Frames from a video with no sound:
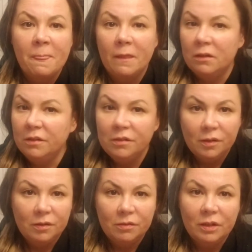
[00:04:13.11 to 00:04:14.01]
This
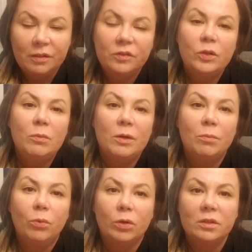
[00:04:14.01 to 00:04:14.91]
is extremely
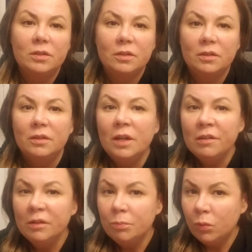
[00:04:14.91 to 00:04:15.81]
important.
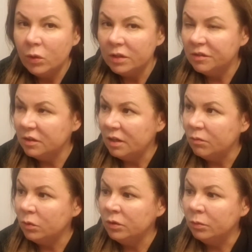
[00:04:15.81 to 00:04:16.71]
Another point that I
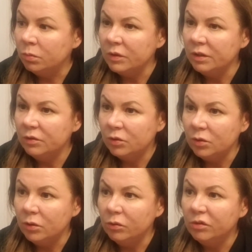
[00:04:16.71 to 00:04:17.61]
want to bring to
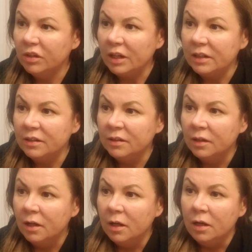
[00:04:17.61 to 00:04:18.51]
you is that,
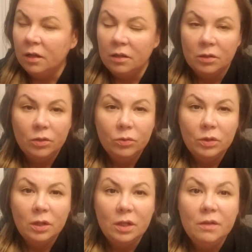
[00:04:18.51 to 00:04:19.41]

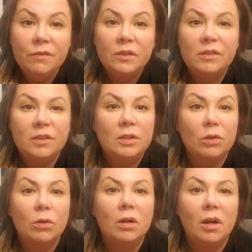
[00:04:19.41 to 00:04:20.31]
if it's in
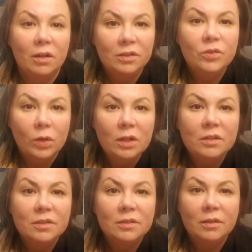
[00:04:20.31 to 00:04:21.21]
your
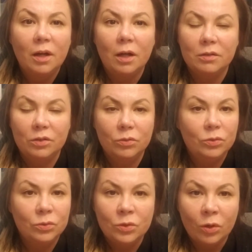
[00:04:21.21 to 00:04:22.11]
contract and you
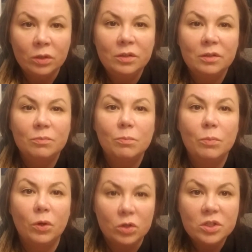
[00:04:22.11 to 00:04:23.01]
do not
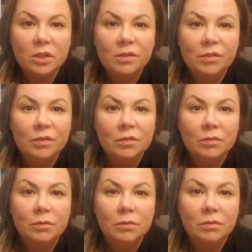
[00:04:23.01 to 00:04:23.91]
purchase
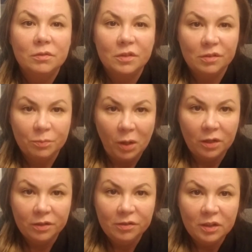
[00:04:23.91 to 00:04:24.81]
this
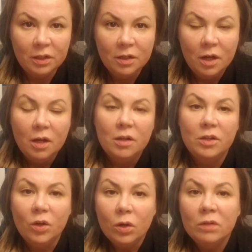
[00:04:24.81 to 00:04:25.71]
policy,
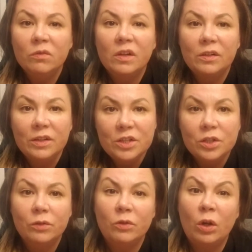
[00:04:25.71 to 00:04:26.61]
you're in
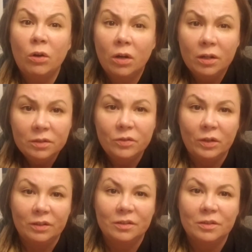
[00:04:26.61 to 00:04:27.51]
violation of your
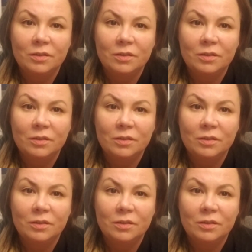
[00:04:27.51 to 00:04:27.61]
contract.